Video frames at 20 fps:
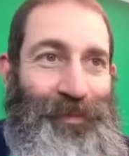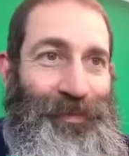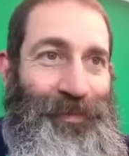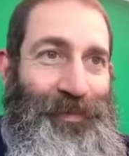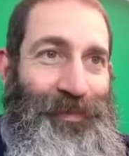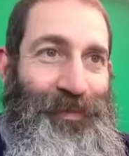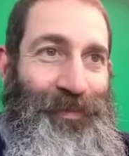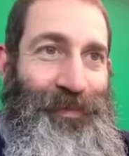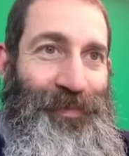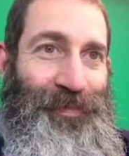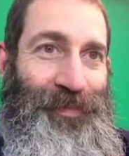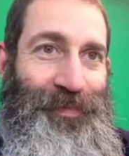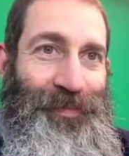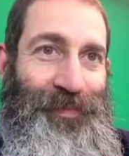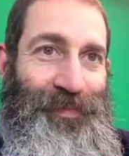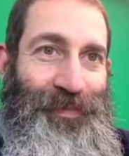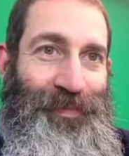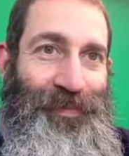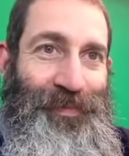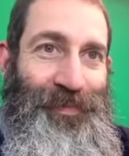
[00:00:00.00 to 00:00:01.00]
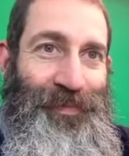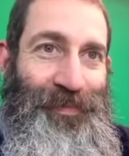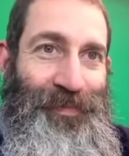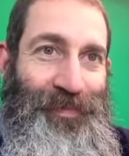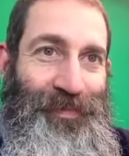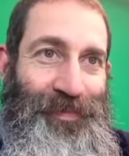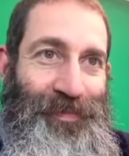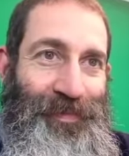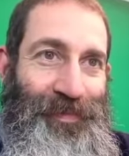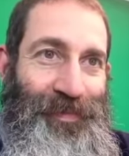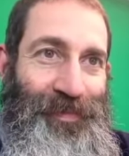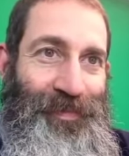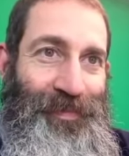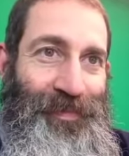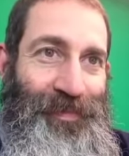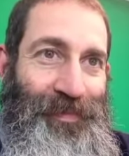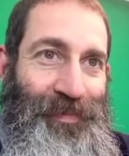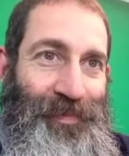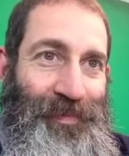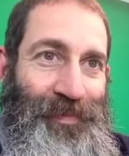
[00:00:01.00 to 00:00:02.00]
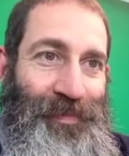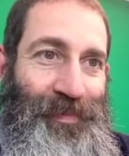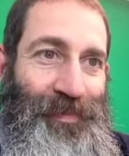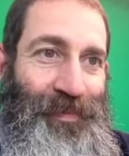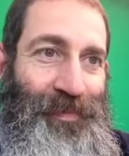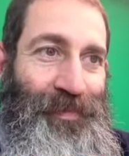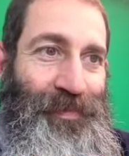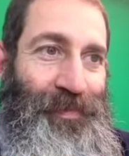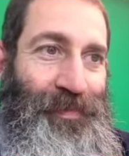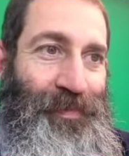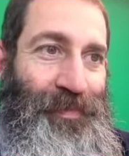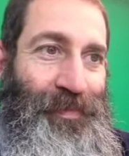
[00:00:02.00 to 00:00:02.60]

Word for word: Right. Uh, you know, it's